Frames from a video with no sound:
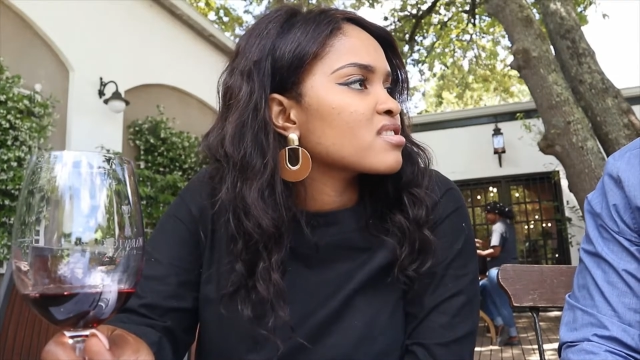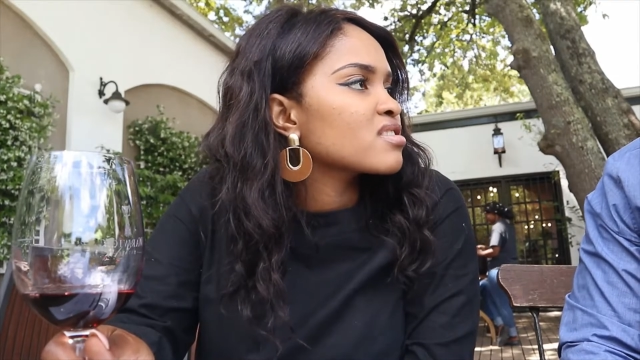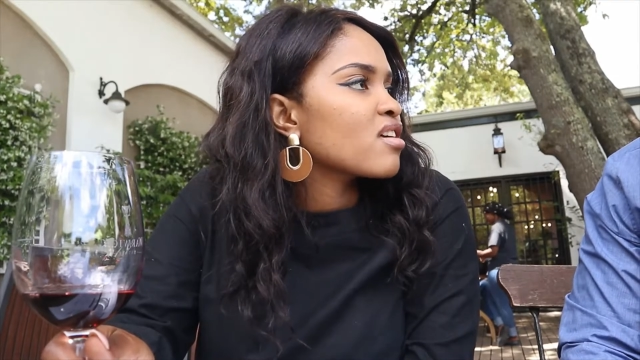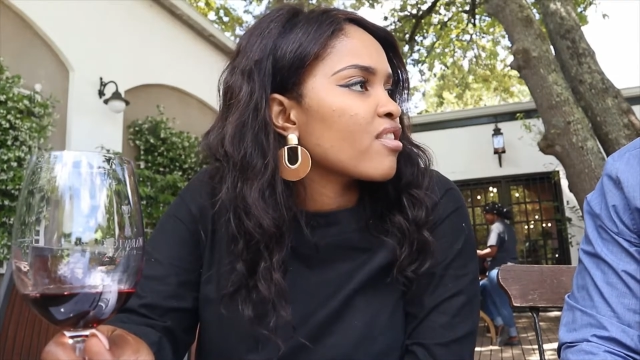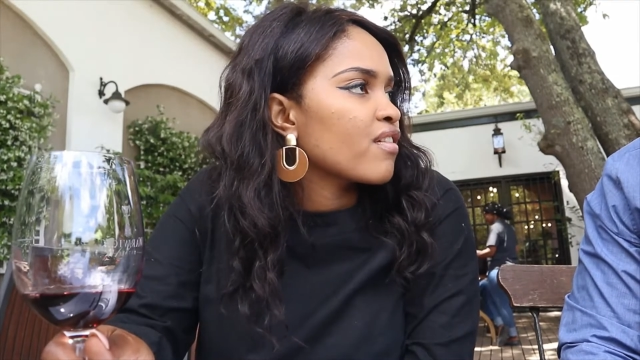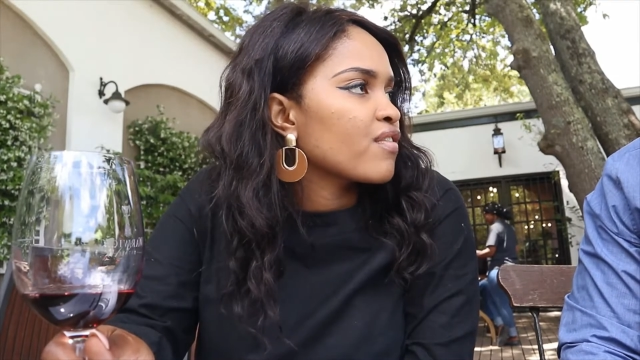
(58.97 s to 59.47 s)

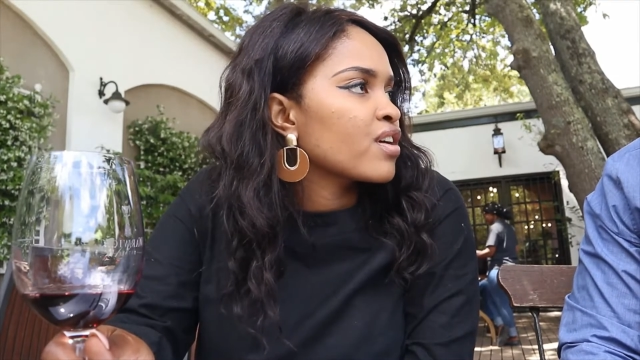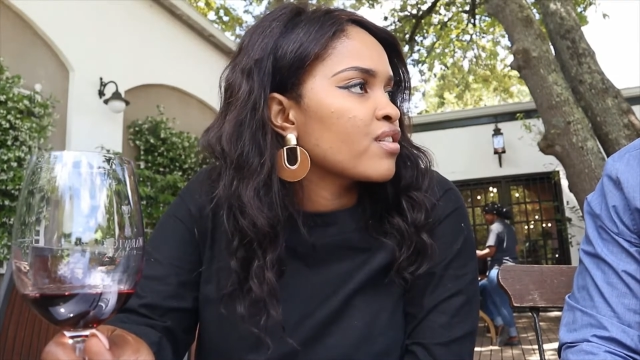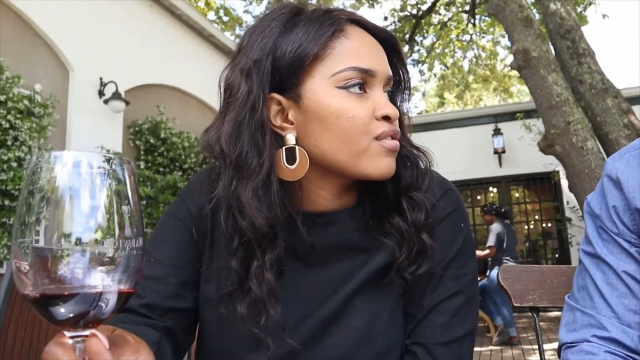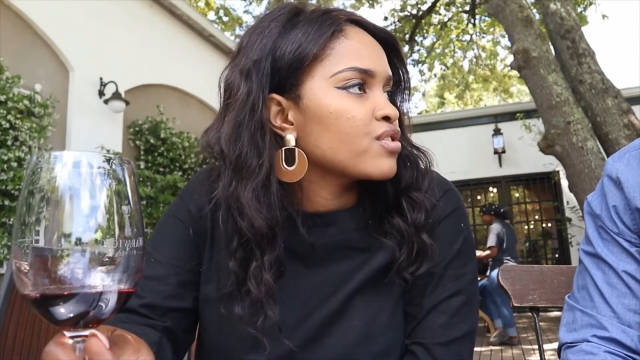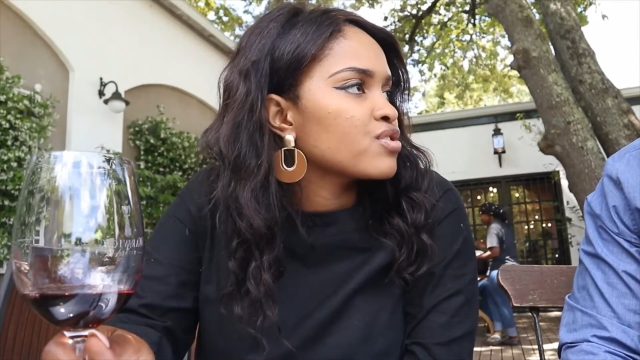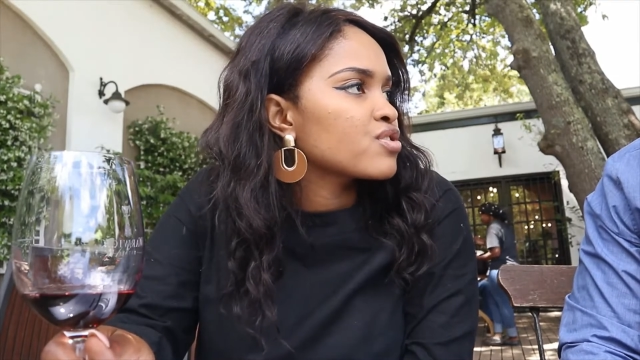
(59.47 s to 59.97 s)
South African
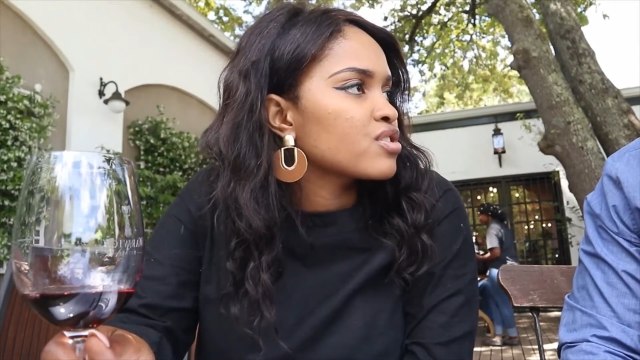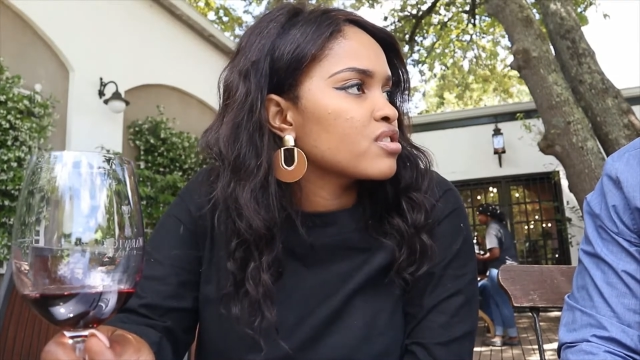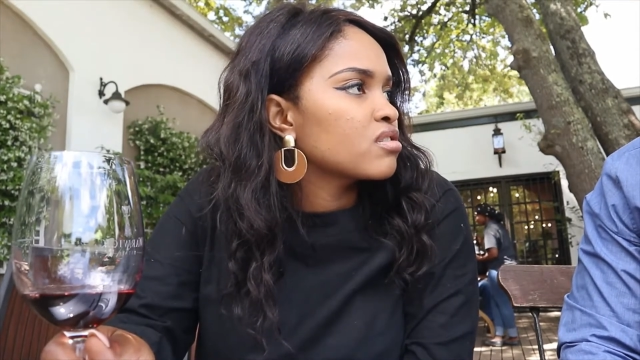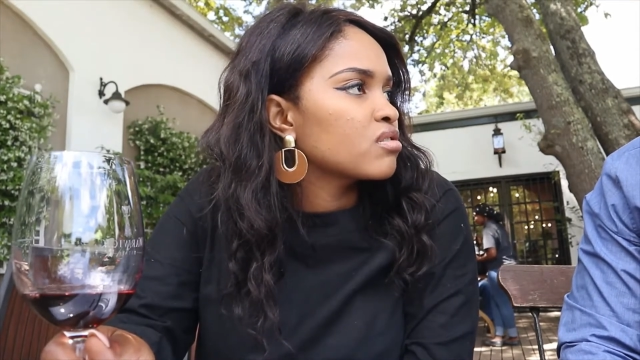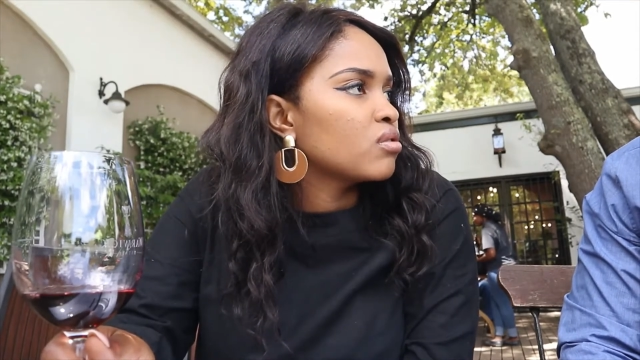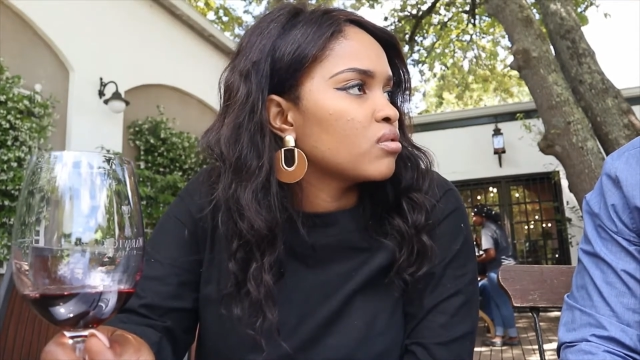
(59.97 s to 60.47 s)
version
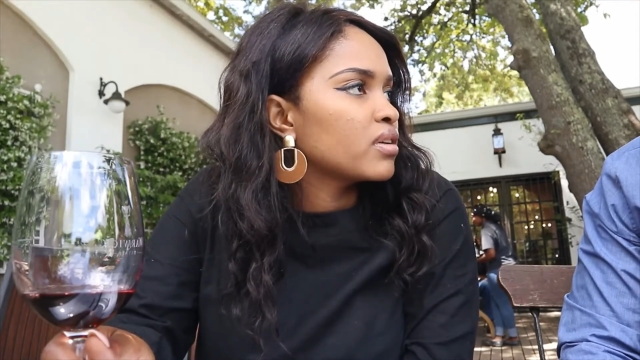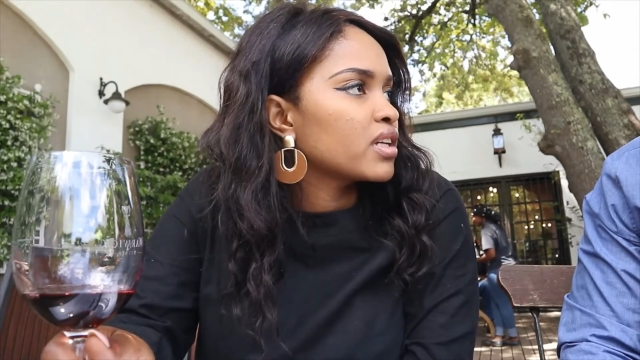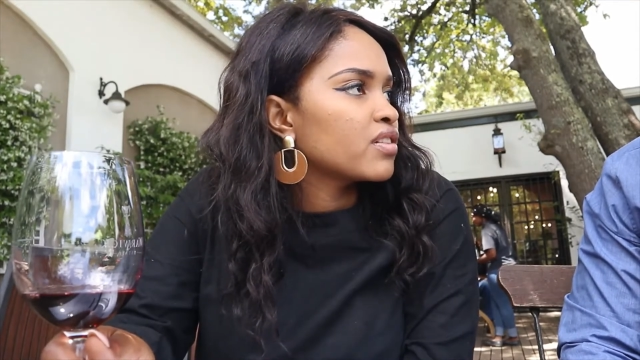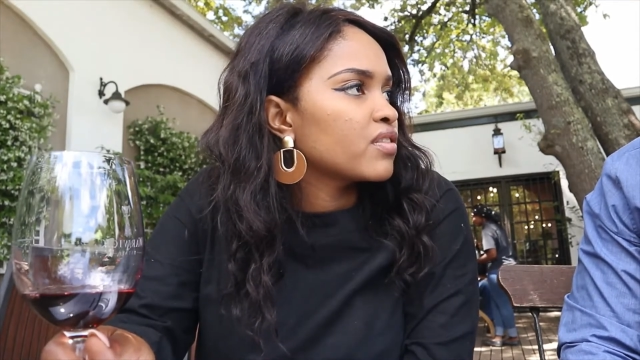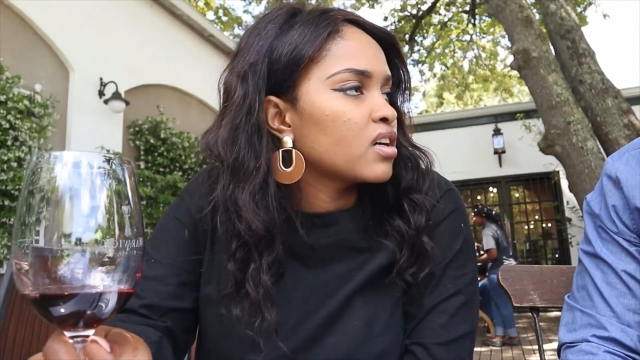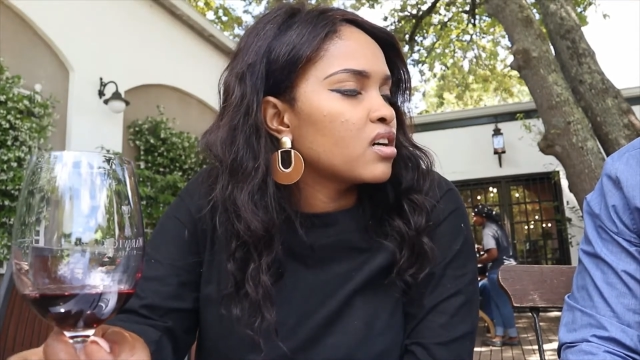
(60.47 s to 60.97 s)
or
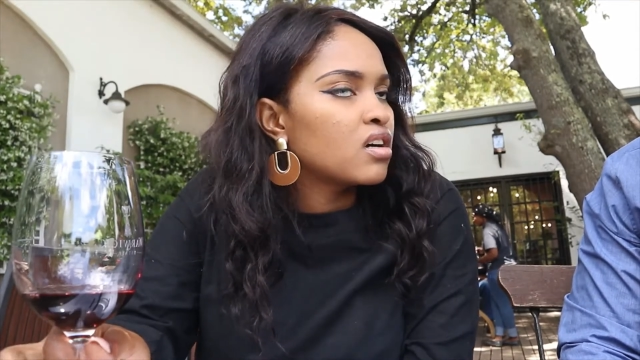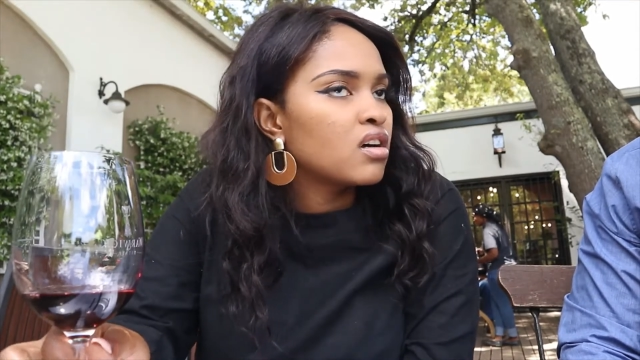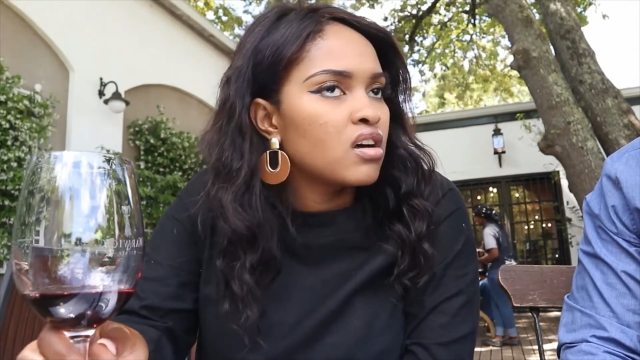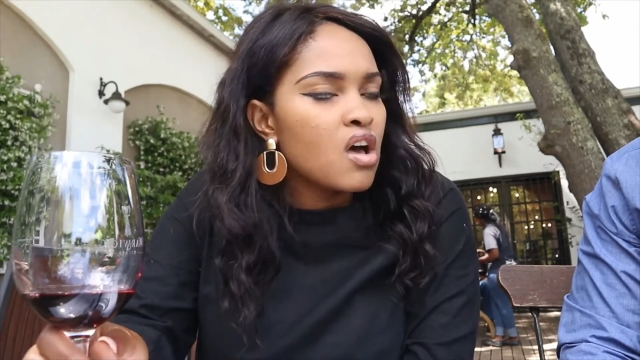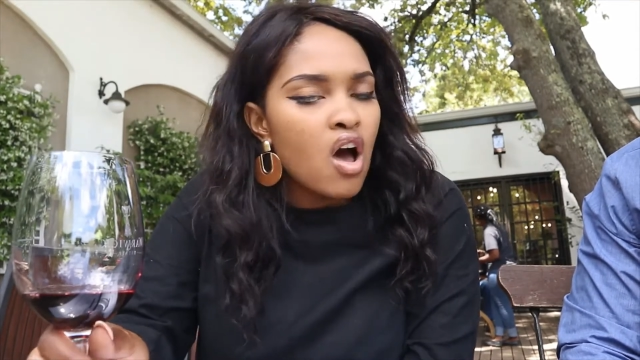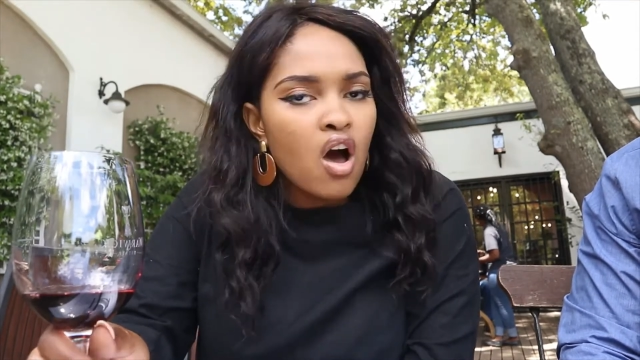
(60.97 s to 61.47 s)
whatever.
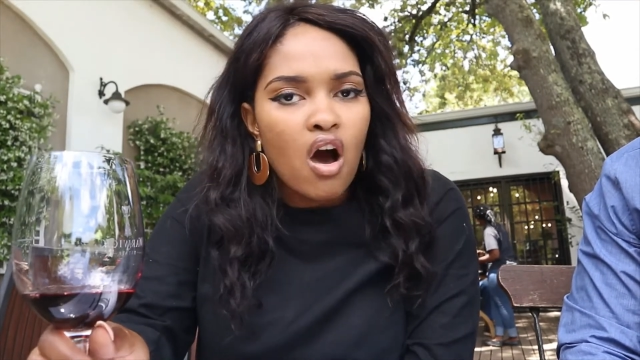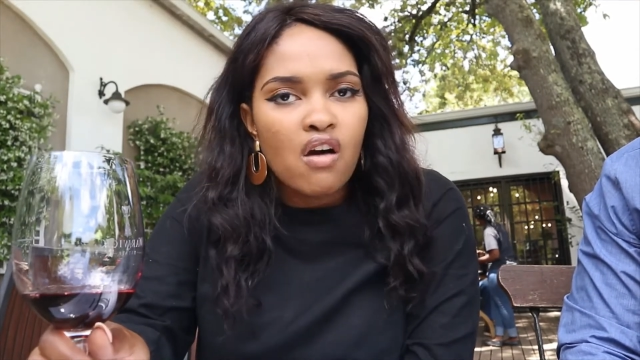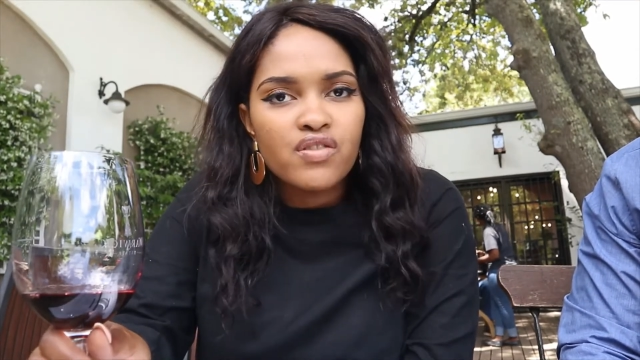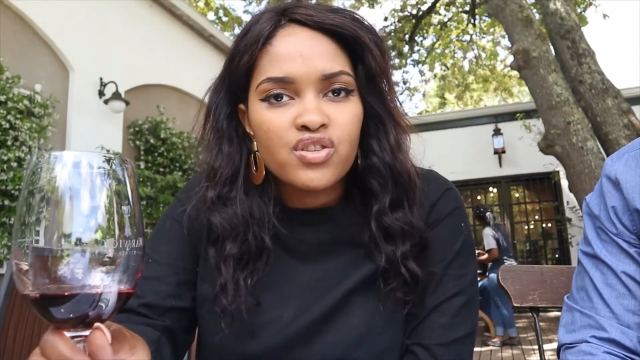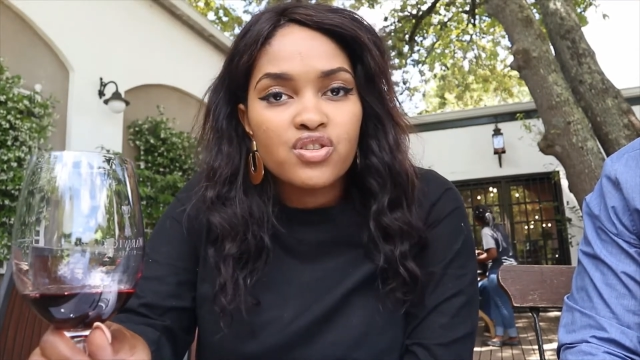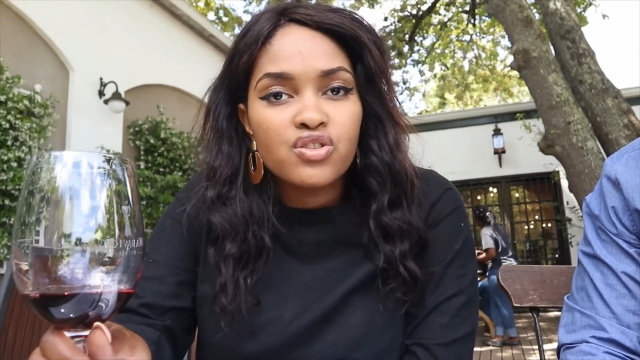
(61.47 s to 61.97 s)

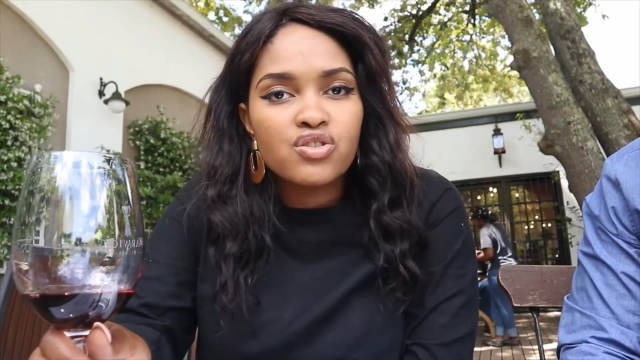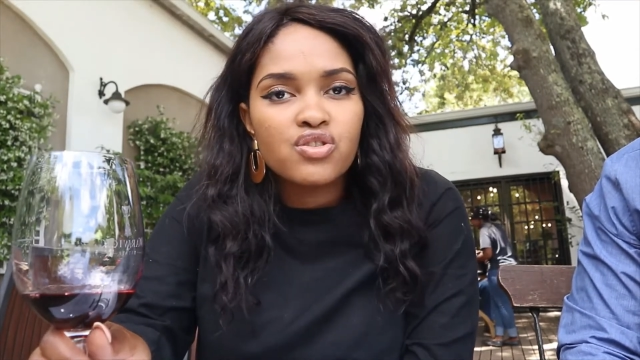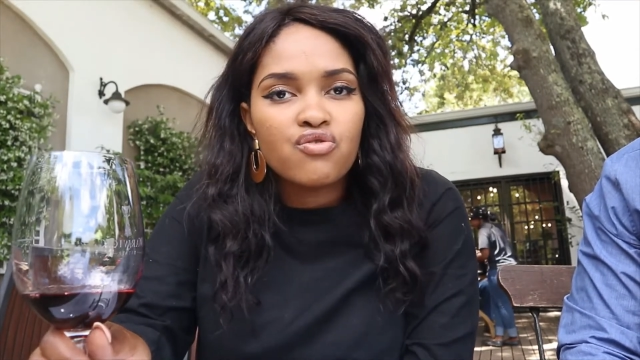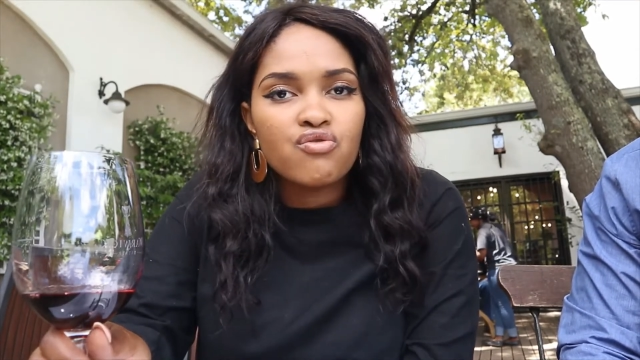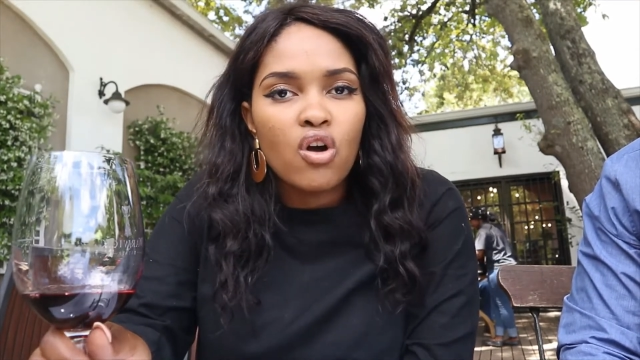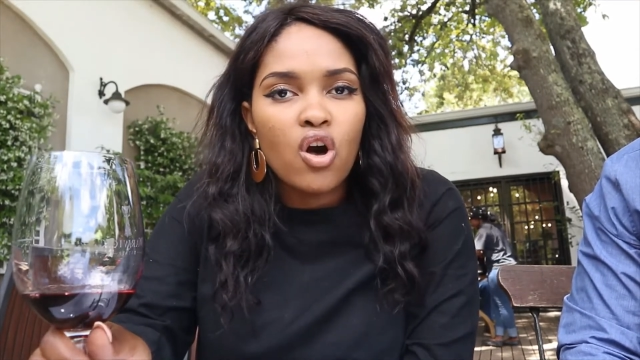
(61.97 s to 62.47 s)
It's
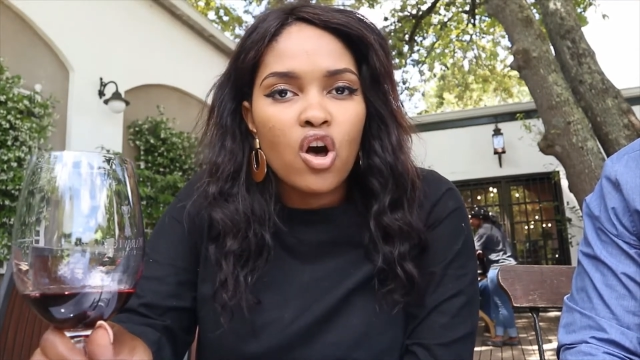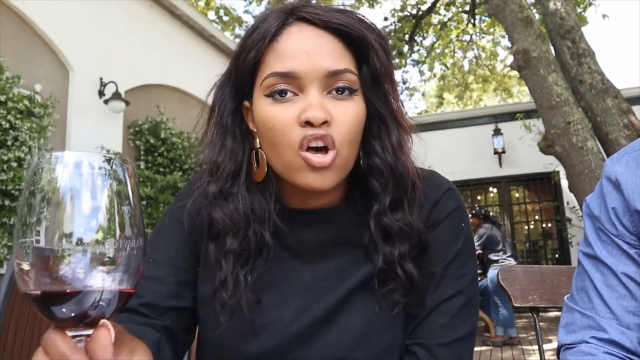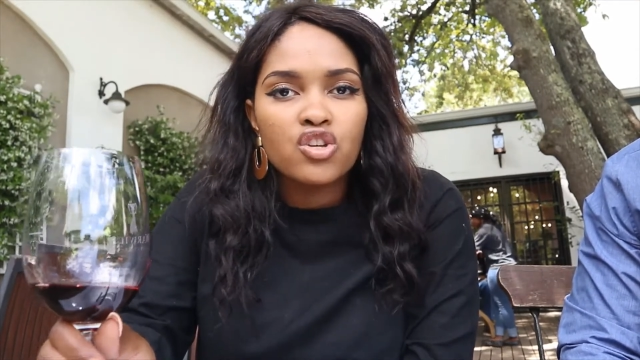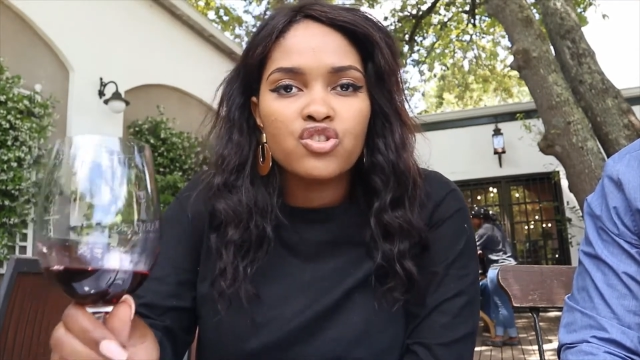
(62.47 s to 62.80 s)
Shiraz.